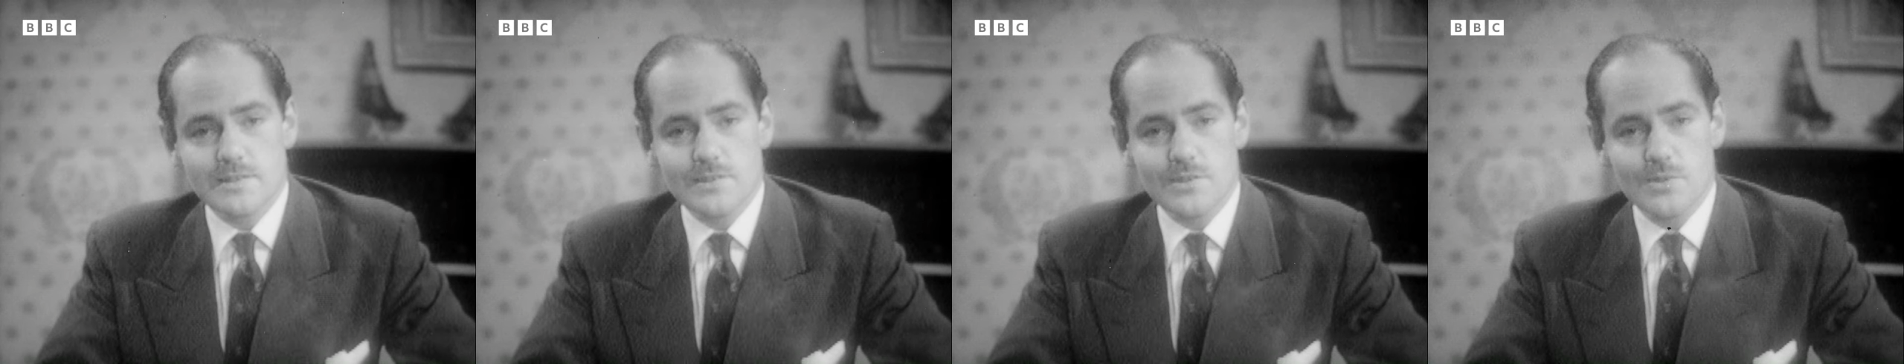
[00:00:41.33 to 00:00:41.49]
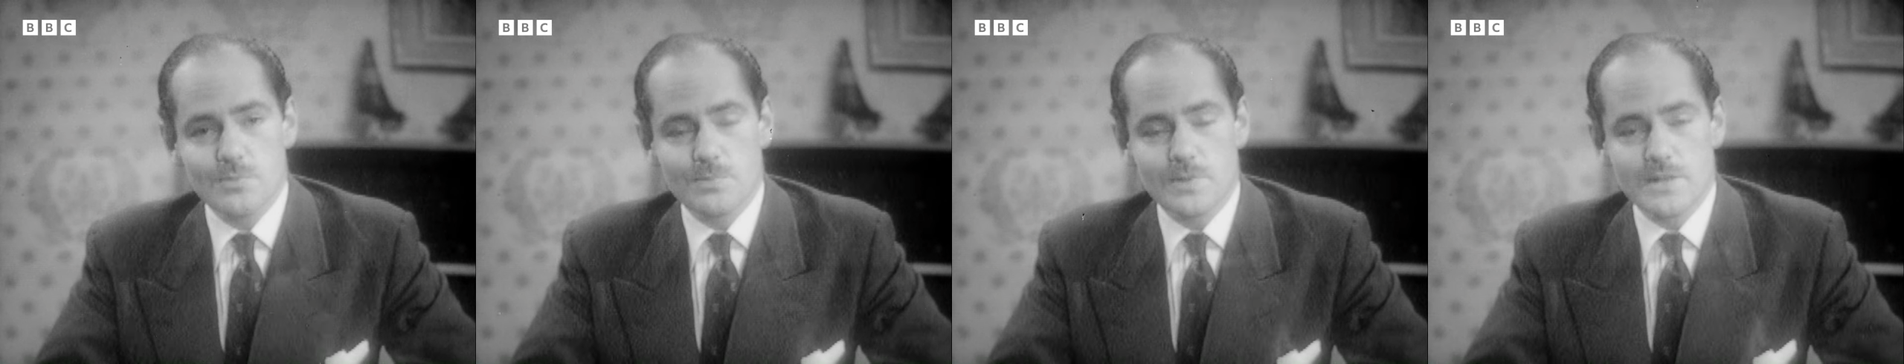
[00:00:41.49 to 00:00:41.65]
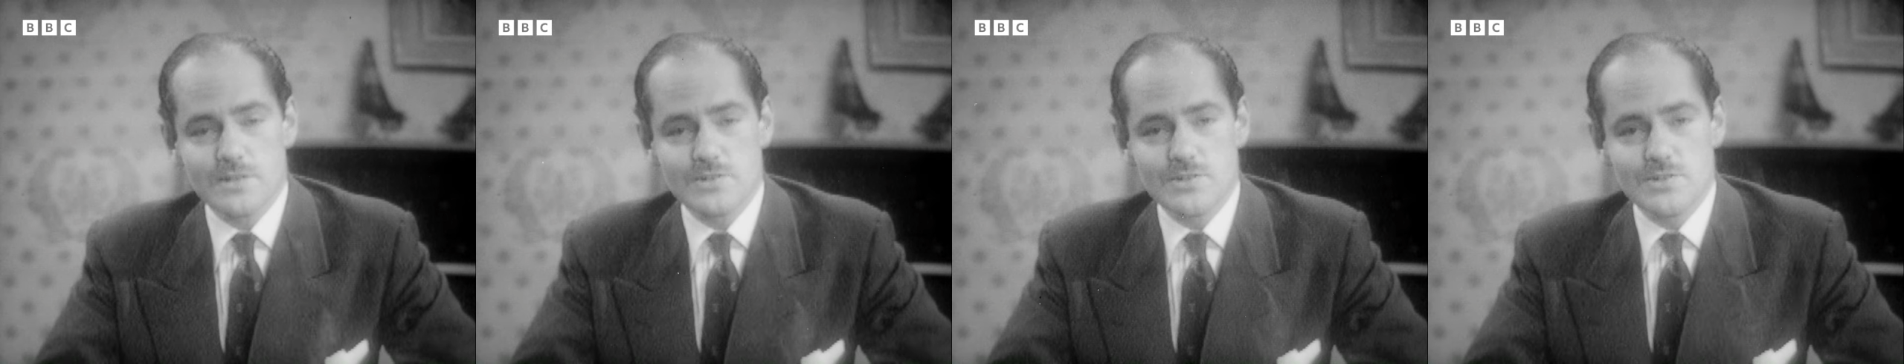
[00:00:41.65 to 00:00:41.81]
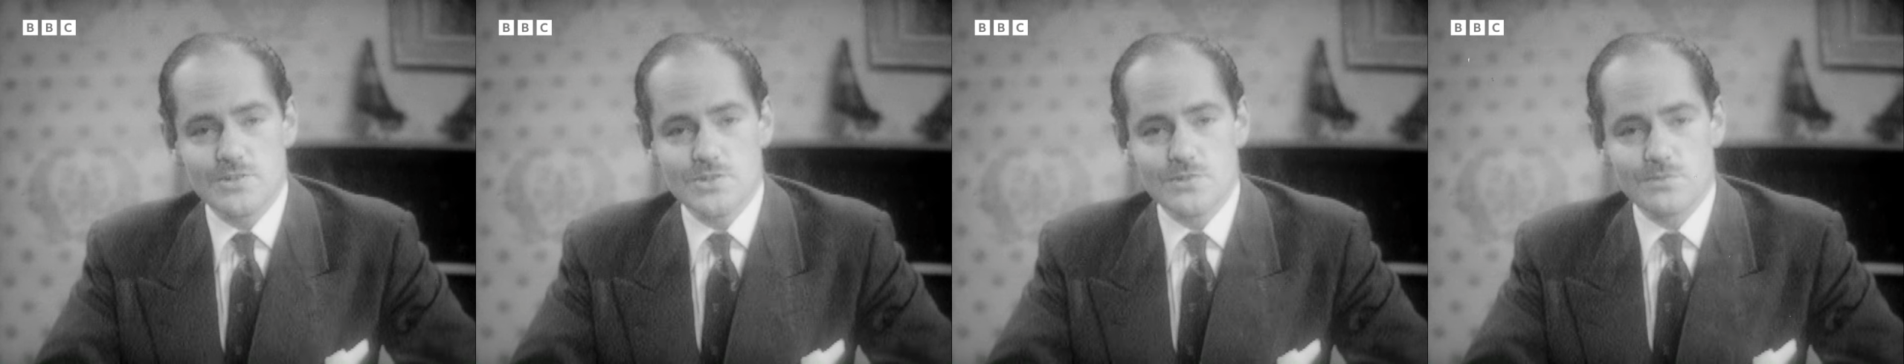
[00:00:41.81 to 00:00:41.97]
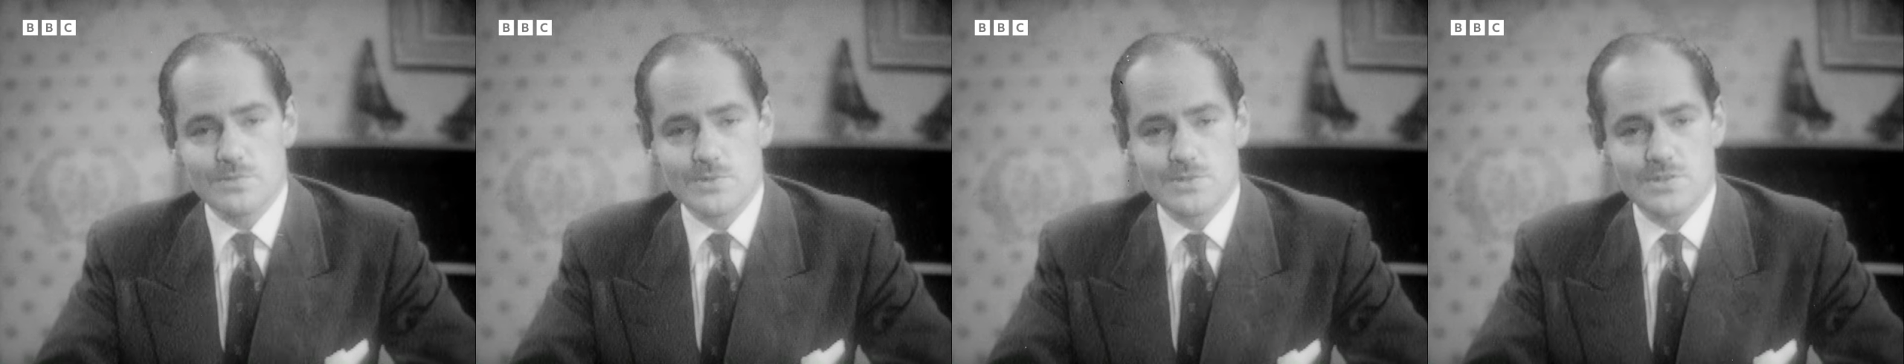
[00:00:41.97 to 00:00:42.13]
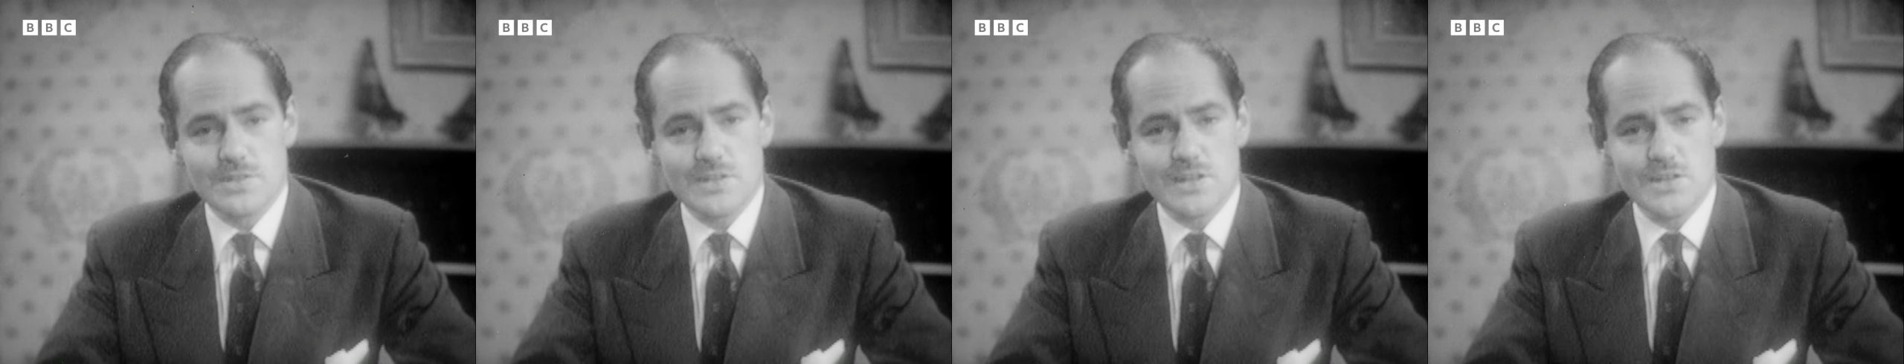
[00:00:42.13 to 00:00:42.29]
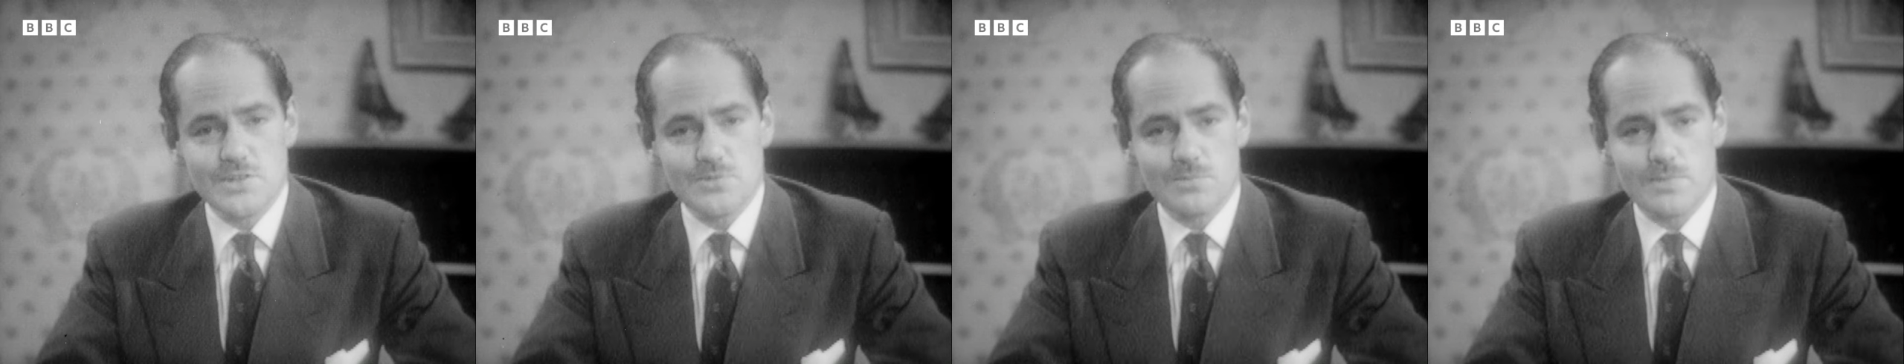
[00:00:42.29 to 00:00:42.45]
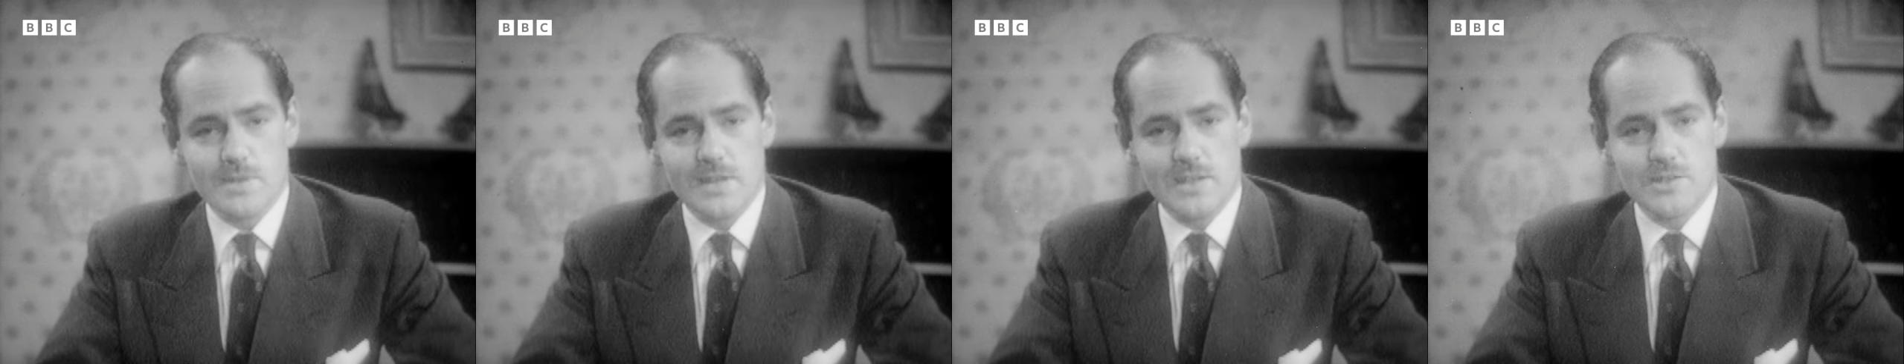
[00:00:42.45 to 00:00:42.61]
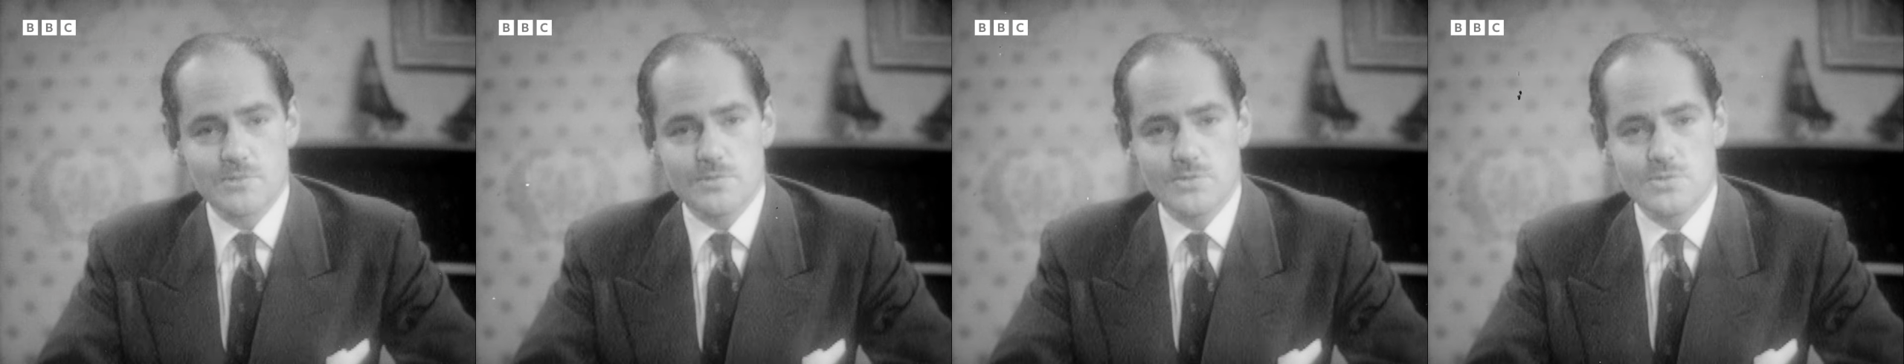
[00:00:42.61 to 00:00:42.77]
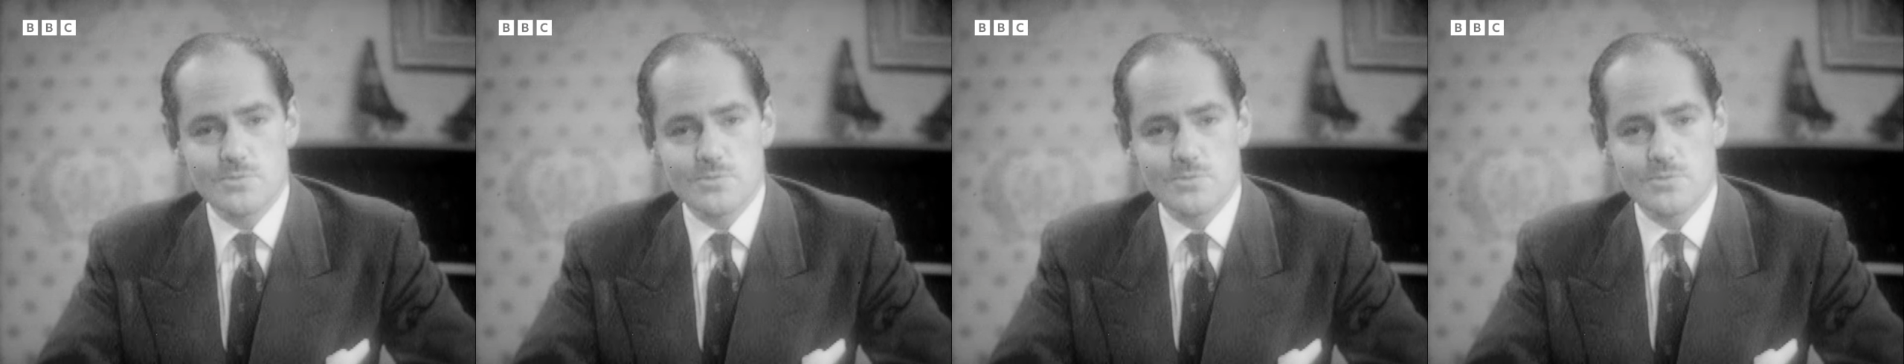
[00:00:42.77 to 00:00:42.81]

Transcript: the pictures of which he's made